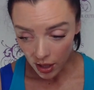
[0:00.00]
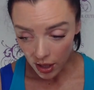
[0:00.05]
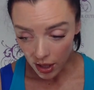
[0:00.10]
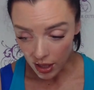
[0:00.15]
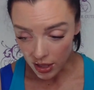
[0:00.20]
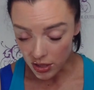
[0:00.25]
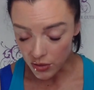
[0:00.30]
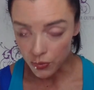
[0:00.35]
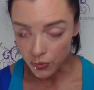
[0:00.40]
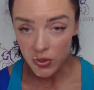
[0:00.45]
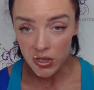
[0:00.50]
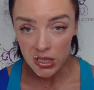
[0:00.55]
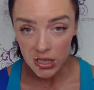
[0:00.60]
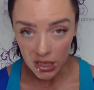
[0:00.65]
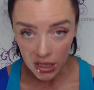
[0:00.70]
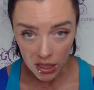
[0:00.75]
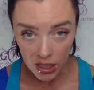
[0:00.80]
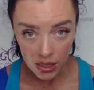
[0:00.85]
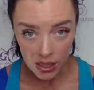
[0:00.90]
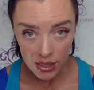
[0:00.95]
is
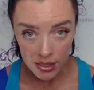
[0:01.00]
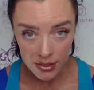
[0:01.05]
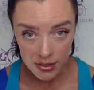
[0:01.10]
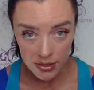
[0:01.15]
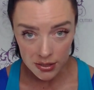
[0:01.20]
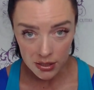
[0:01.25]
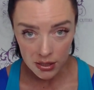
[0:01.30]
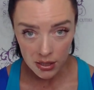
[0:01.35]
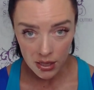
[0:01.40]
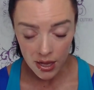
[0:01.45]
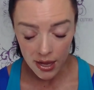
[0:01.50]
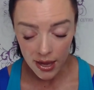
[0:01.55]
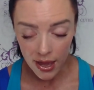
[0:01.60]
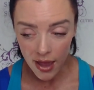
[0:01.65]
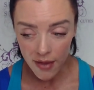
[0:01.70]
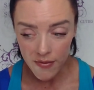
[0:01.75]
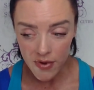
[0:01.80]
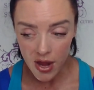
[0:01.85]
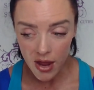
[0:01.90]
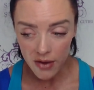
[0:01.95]
ridiculous. Like,
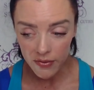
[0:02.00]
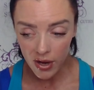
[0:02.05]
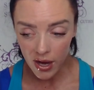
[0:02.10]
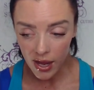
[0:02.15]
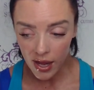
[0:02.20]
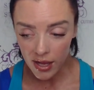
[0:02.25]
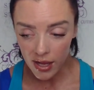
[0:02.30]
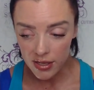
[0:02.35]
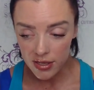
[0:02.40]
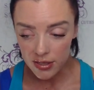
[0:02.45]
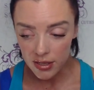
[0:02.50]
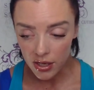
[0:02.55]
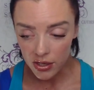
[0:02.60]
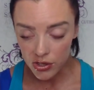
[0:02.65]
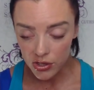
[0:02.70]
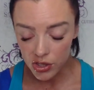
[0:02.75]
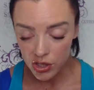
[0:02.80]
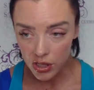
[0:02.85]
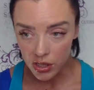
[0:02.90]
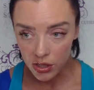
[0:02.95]
I've never had
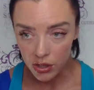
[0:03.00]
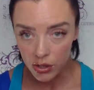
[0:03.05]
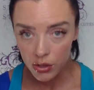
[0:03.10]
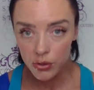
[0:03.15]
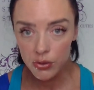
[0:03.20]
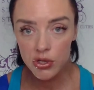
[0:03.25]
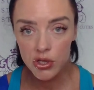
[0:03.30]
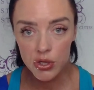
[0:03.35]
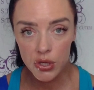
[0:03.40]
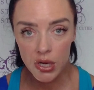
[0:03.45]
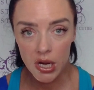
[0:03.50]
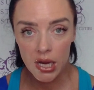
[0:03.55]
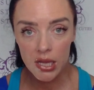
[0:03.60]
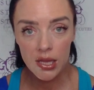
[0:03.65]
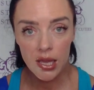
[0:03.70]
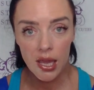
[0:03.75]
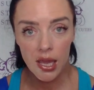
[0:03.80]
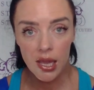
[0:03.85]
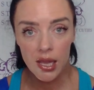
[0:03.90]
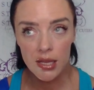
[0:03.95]
such huge
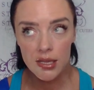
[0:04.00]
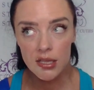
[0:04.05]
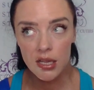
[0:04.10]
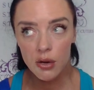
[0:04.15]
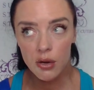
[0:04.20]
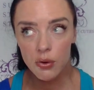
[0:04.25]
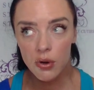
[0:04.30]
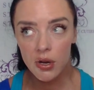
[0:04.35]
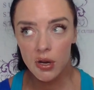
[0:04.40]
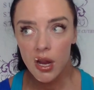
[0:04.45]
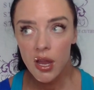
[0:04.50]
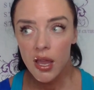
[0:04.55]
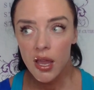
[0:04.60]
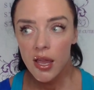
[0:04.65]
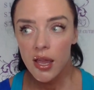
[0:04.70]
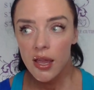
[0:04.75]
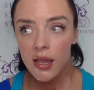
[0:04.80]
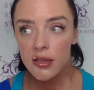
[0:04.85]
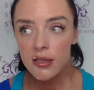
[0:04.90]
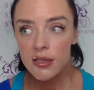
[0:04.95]
strength gains. There were
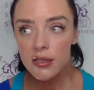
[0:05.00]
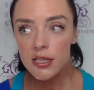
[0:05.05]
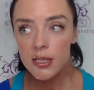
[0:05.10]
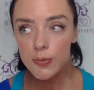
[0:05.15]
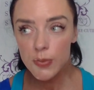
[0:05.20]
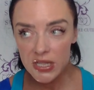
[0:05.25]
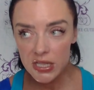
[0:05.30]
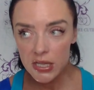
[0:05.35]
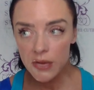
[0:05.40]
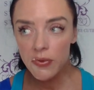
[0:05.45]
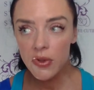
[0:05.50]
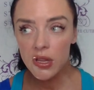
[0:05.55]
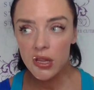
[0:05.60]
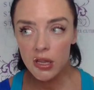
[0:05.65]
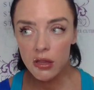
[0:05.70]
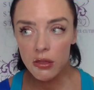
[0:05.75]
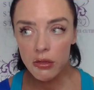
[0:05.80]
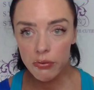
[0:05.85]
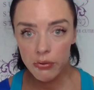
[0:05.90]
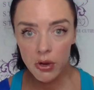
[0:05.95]

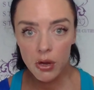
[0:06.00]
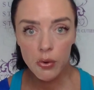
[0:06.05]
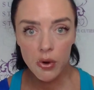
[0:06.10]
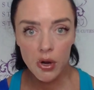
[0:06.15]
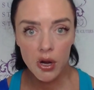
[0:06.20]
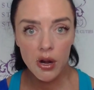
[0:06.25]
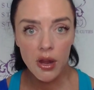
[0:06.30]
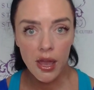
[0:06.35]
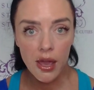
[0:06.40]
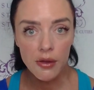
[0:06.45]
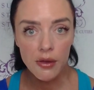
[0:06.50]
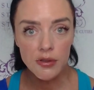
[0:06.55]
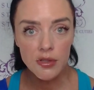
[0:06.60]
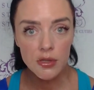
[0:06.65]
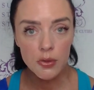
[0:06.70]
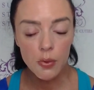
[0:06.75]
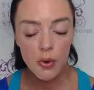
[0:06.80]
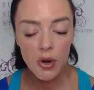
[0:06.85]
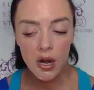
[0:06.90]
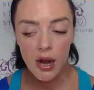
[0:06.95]
specifically three workouts
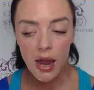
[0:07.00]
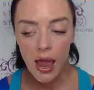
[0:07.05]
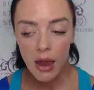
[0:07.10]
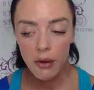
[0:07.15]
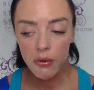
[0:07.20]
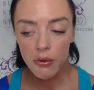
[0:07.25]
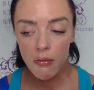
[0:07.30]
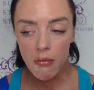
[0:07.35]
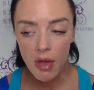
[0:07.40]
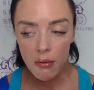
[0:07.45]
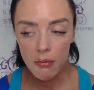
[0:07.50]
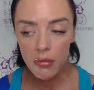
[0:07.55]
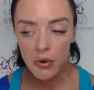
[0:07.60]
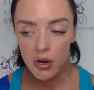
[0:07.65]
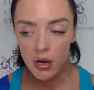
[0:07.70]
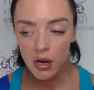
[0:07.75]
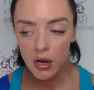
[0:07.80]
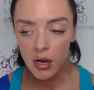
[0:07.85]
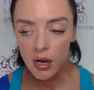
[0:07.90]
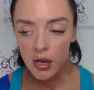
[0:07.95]
where I
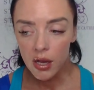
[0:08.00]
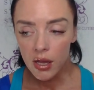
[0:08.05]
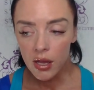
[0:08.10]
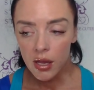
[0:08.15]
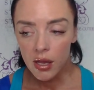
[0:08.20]
remember